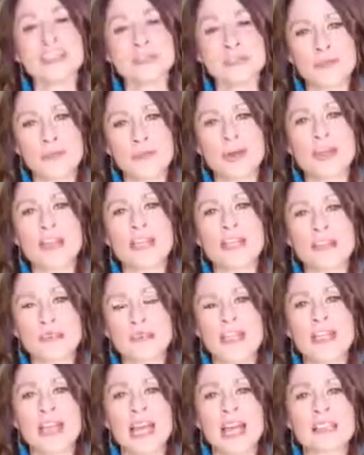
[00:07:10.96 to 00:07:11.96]
of what I'd
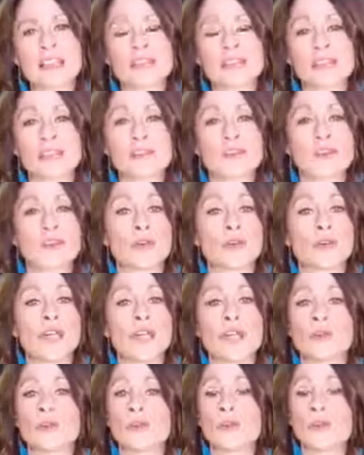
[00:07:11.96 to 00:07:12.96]
been asking for.
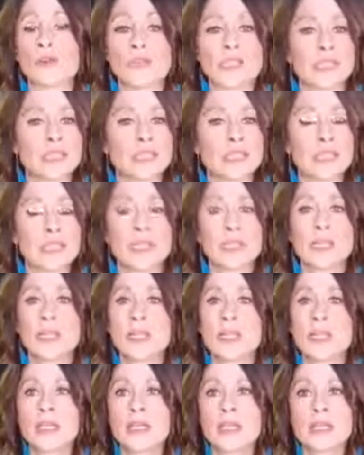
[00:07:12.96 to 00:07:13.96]
And really,
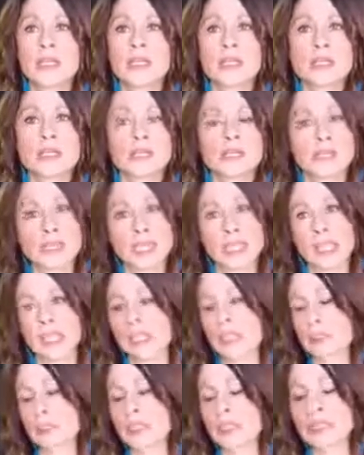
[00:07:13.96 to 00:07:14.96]
to
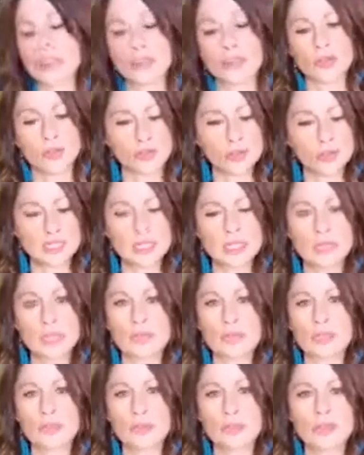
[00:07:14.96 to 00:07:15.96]
keep it totally
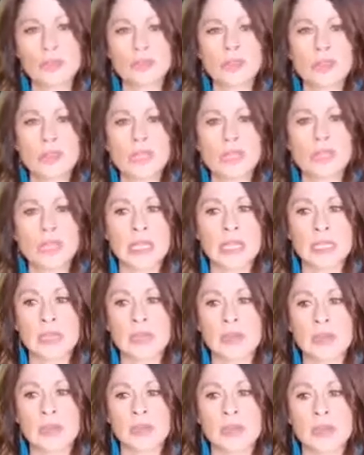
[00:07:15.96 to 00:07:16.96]
simple,
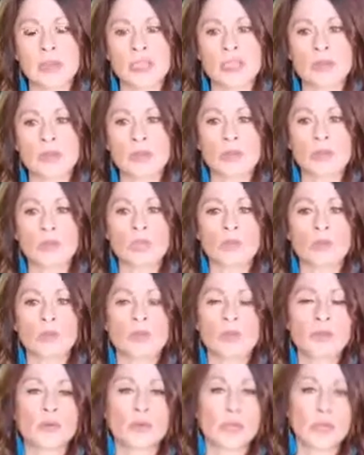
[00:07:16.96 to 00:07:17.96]
like, you know, like
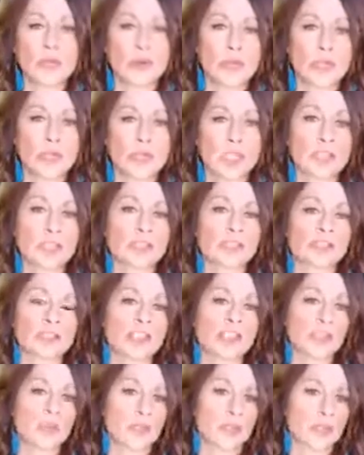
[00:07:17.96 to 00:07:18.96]
we were pulling
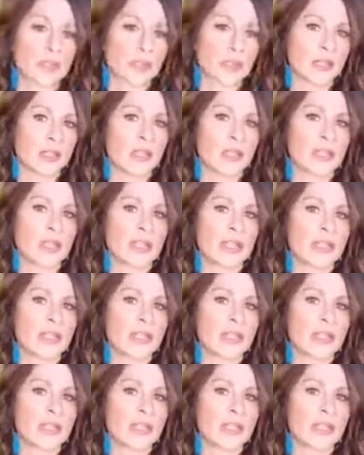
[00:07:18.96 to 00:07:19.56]
energy with an